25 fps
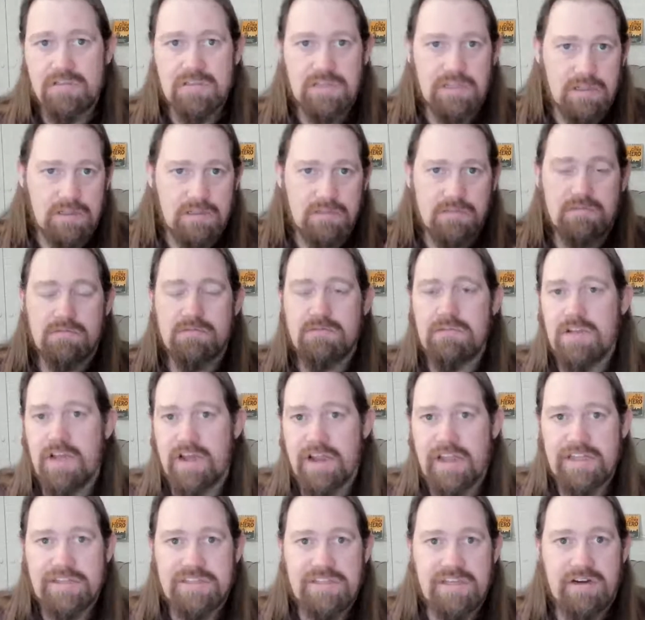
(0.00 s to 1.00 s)
little
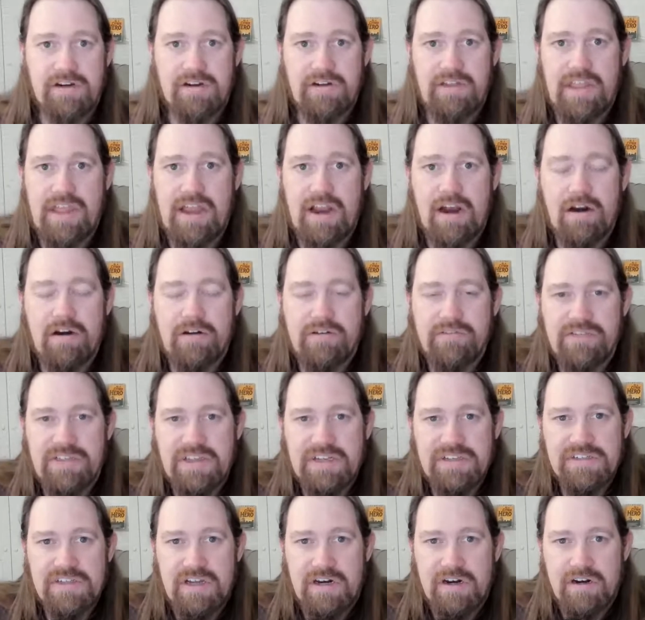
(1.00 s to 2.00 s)
nuggets here and there of
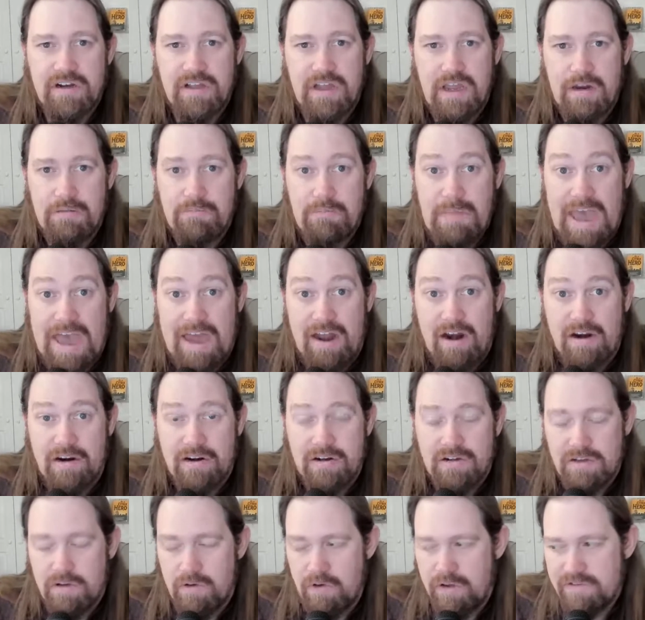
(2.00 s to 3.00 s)
things that are going to
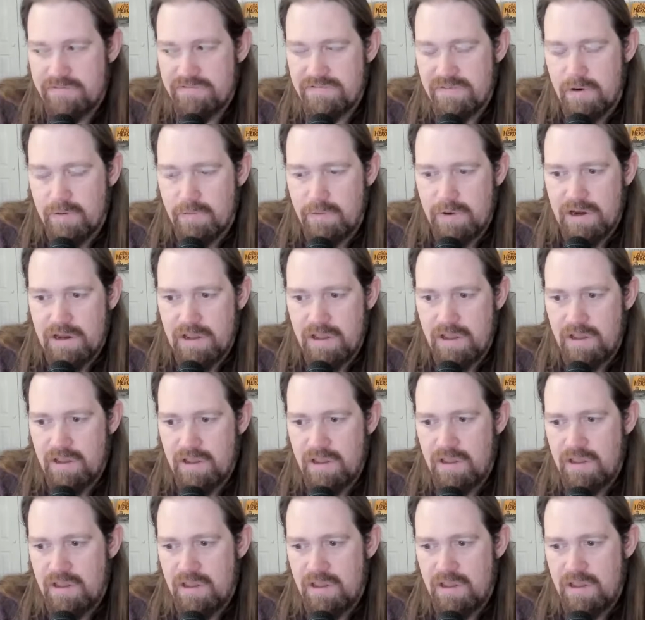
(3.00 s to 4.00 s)
matter going forward.
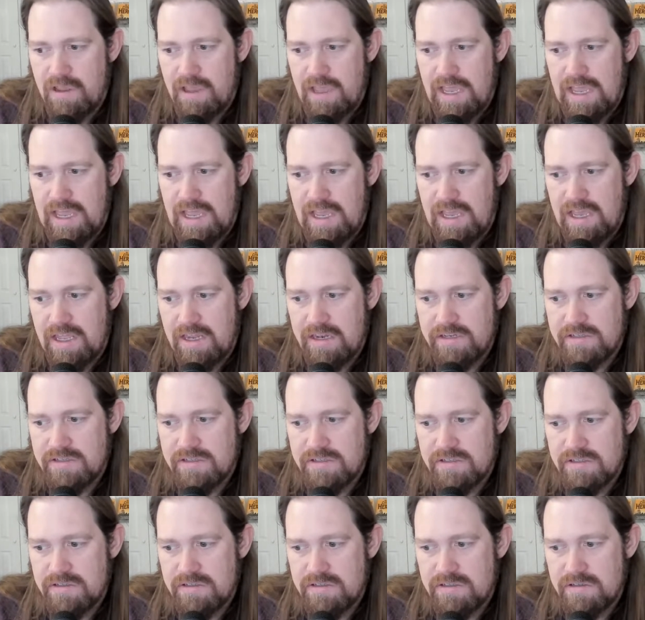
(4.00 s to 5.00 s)

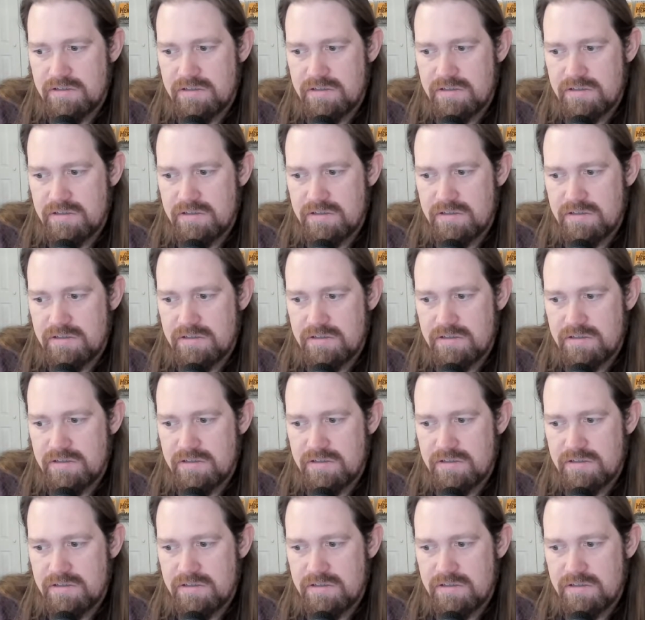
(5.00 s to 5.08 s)
And